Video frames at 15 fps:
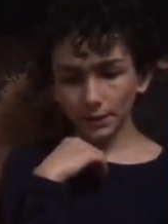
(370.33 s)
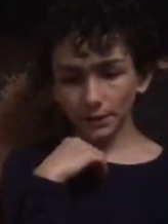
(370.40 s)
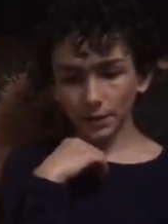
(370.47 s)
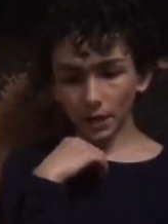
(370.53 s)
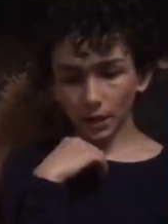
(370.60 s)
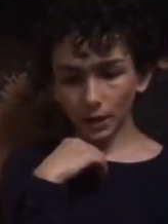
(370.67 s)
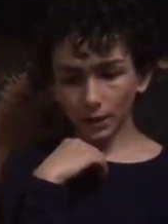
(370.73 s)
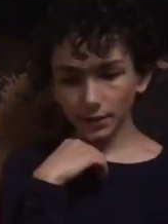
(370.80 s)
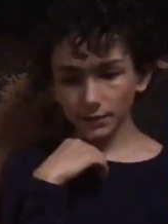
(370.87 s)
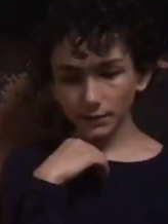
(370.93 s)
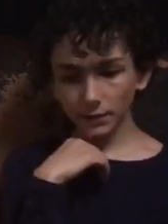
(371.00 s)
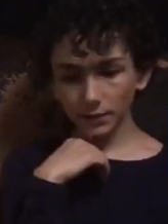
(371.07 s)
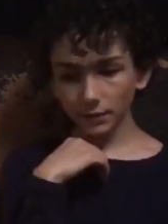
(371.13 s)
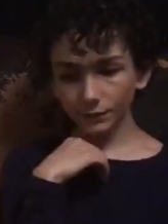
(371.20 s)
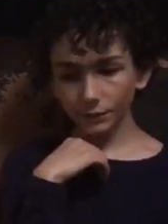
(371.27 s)

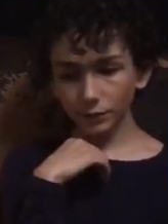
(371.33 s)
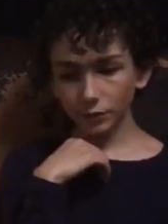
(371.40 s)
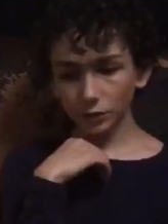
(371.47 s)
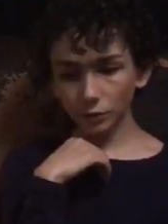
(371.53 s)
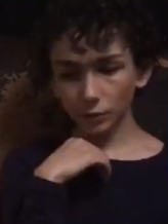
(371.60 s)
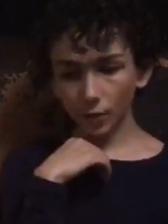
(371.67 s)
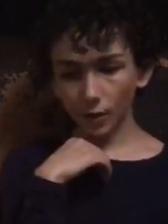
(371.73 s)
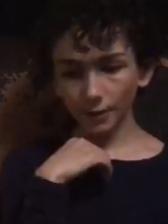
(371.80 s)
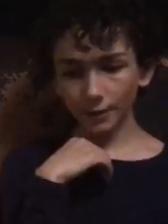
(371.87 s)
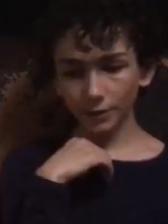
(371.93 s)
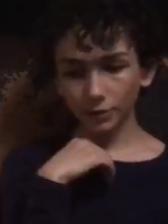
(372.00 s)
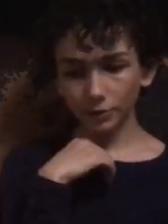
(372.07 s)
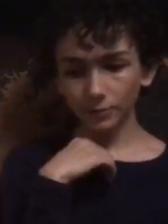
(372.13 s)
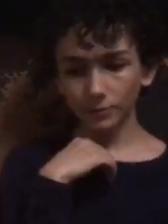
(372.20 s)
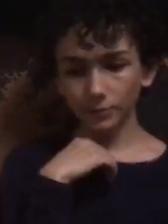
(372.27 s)
honestly, if you just wanted
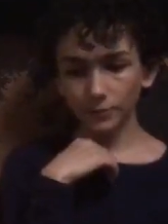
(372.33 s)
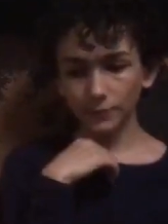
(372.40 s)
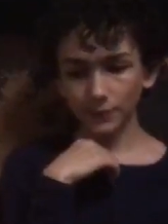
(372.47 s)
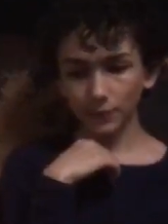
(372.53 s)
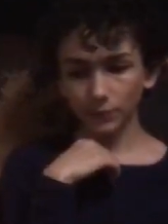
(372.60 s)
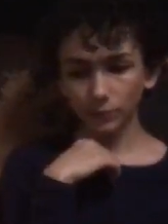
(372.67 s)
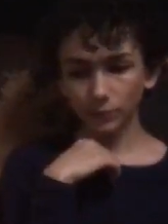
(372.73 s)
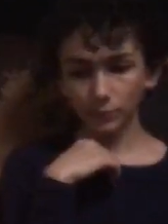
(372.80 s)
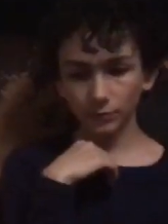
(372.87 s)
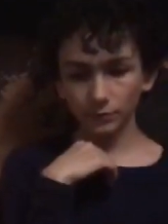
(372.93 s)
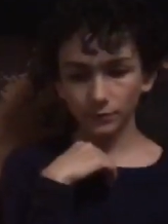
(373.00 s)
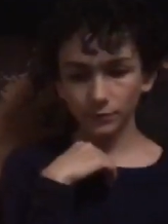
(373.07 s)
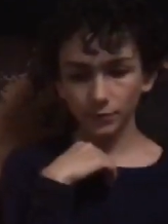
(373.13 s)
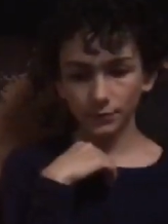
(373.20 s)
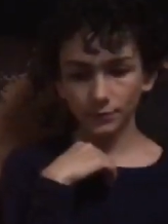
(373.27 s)
good music, you should have
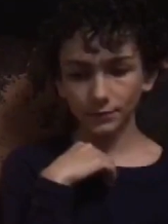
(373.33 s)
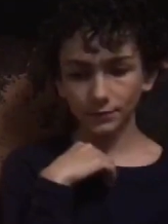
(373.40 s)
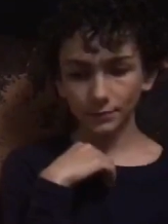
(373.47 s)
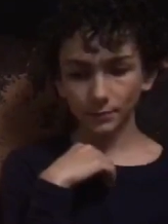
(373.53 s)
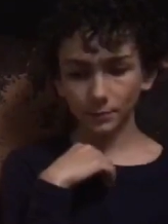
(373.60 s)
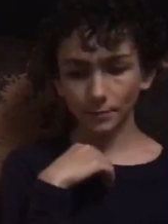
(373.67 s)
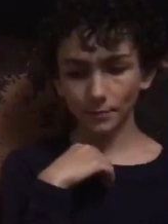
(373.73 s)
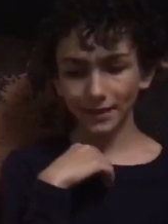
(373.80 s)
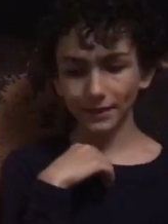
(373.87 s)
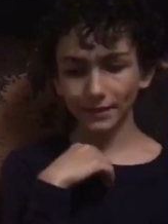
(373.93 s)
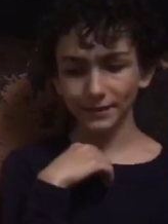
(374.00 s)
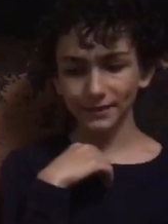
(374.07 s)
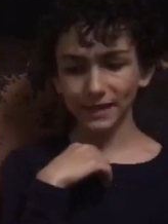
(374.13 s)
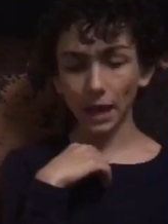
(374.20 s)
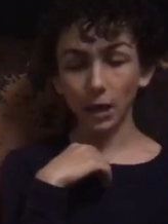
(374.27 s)
just made a
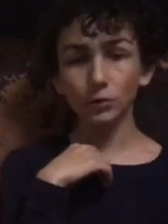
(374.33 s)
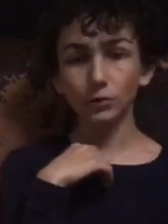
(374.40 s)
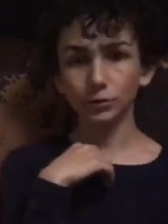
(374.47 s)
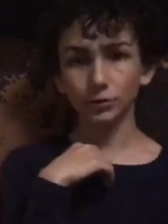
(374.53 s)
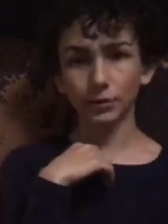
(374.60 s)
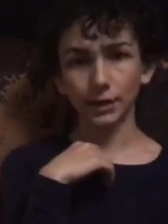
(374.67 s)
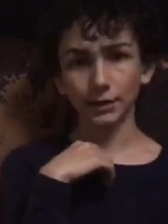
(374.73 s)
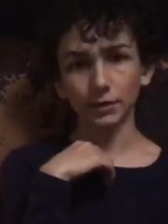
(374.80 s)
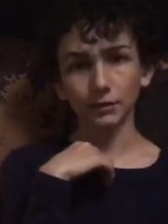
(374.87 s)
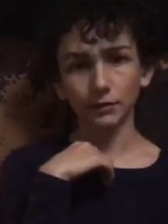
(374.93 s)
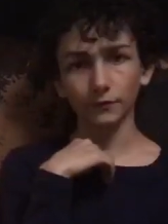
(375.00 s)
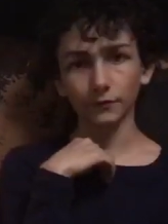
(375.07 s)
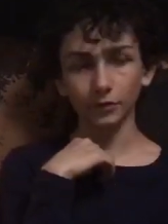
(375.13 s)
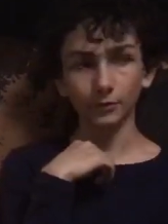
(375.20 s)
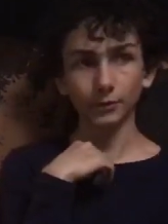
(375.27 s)
soundtrack to the
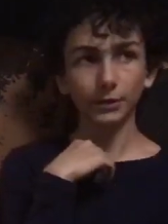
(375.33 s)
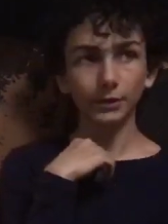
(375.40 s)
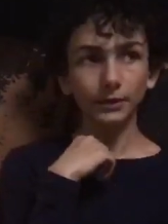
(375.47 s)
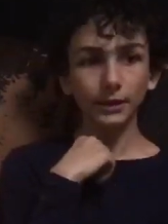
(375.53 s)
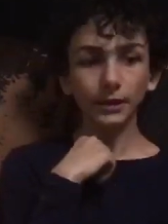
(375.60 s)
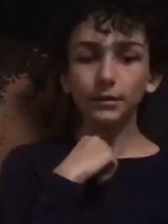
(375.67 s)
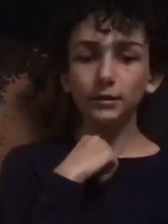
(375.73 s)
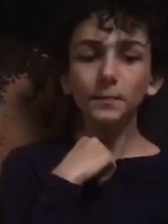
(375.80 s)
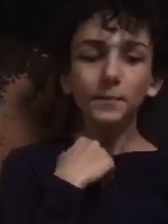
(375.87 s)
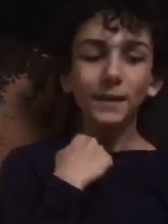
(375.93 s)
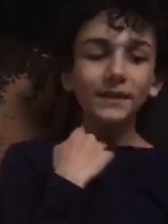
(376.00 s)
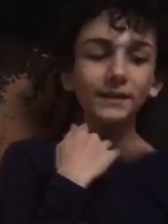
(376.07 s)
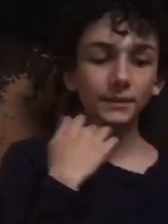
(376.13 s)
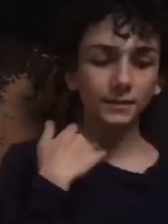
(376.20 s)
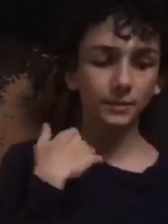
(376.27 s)
film. You didn't
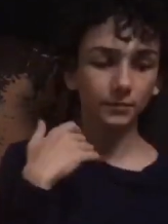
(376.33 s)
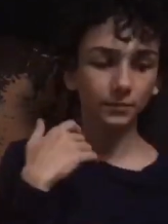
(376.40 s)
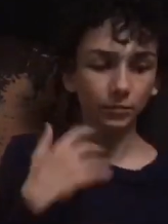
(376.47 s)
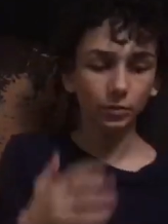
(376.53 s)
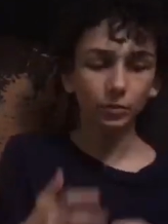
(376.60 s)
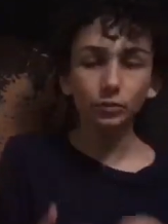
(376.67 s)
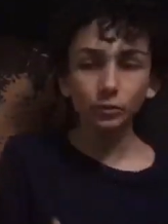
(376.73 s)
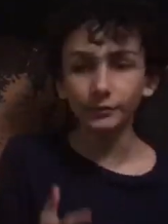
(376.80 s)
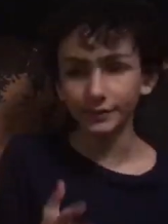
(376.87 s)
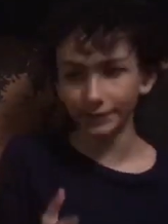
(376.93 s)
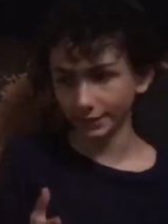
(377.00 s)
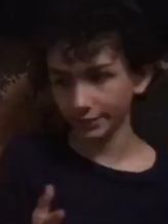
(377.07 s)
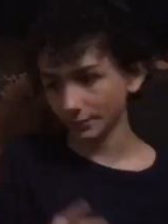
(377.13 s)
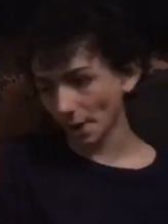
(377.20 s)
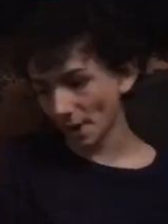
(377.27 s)
make this a
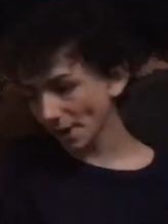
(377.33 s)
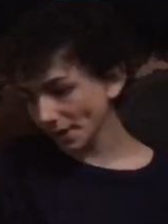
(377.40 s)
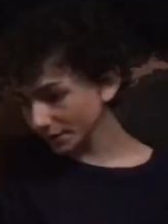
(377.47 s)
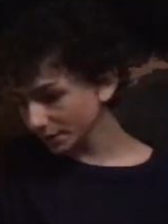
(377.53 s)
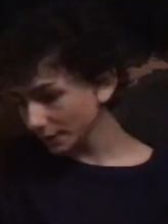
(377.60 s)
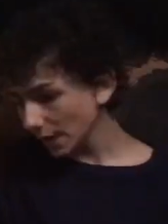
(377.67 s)
movie, right?